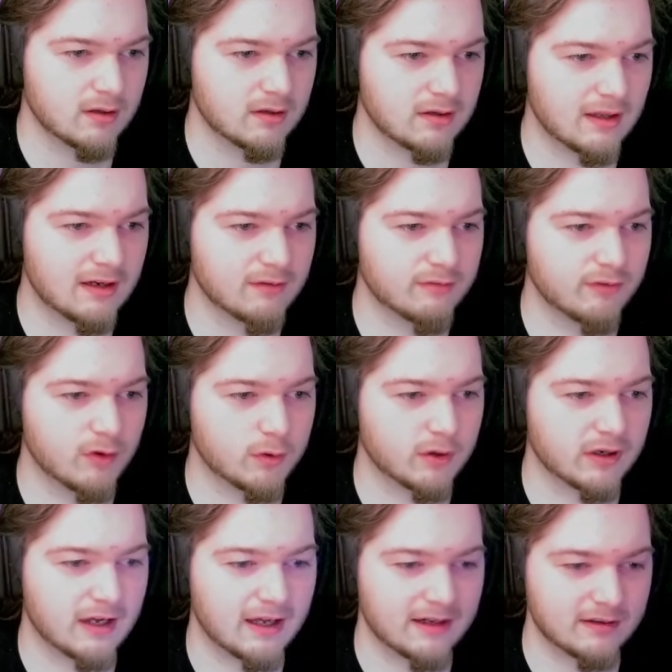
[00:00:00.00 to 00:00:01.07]
that
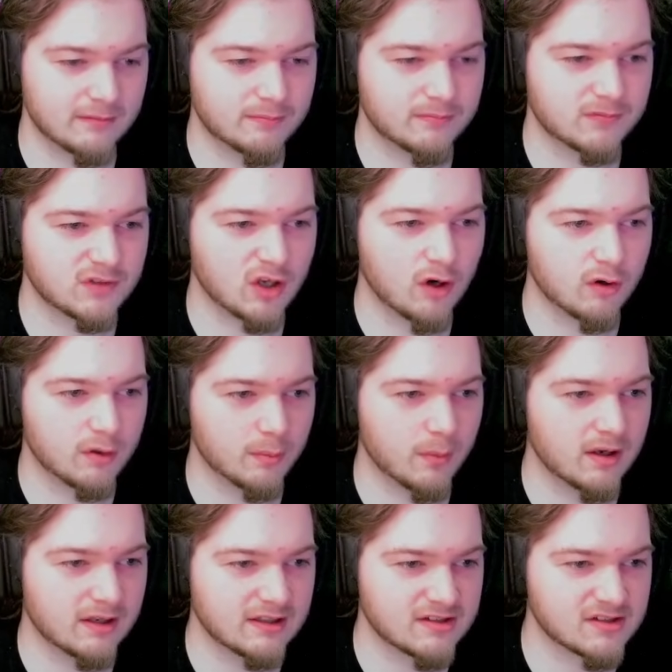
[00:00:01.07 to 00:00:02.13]
evoker had a totem
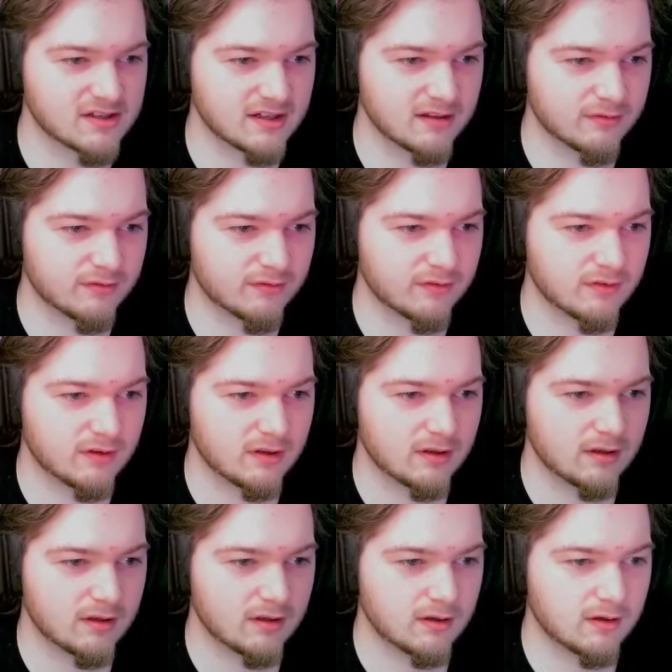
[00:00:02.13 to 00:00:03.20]
on itself.
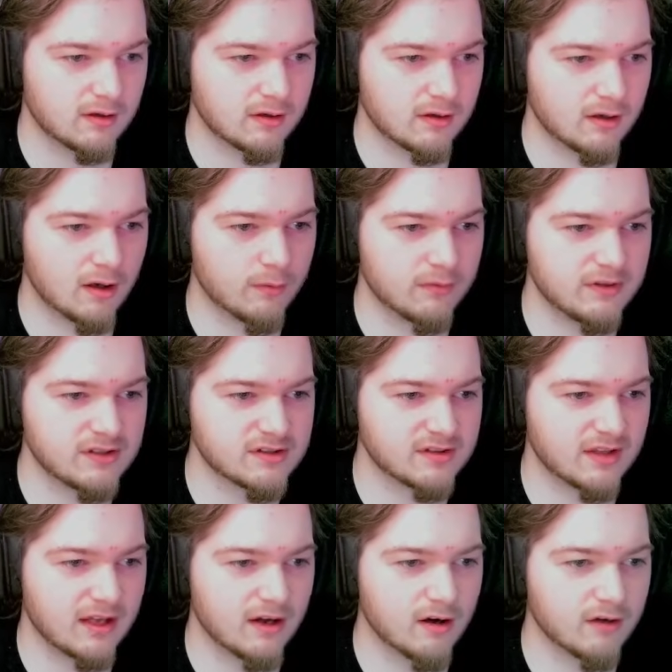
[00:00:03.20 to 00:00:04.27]
Oh,
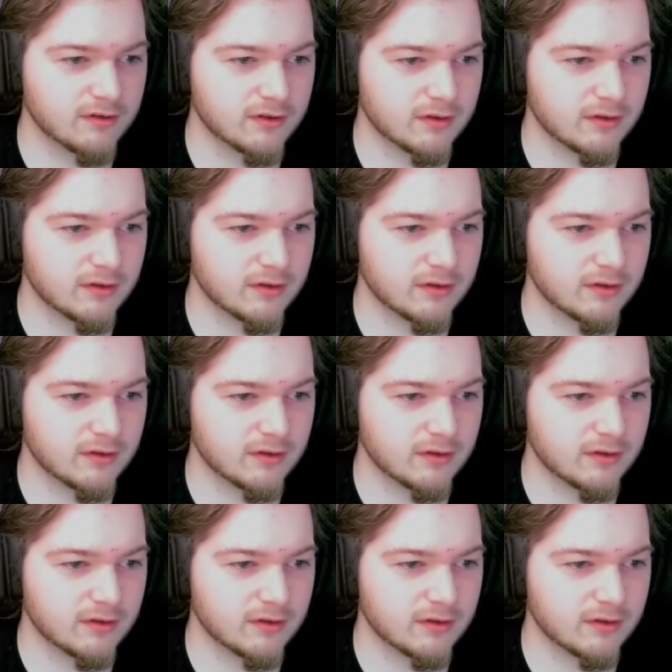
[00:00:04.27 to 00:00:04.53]
they all do.